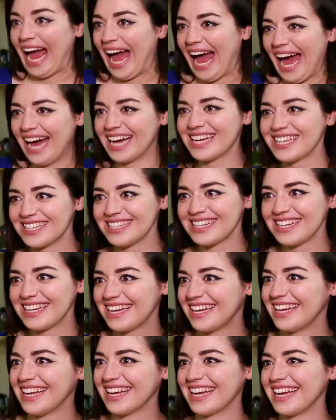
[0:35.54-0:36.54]
What is it
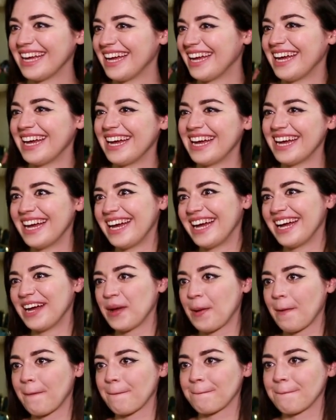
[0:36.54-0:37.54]
about these
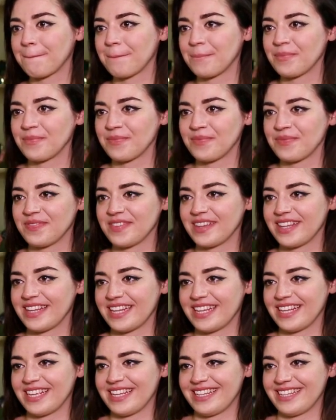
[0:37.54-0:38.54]
three girls, these
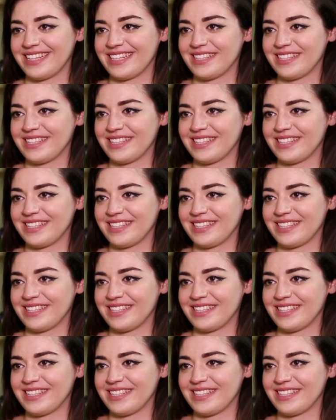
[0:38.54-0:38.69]
Heathers,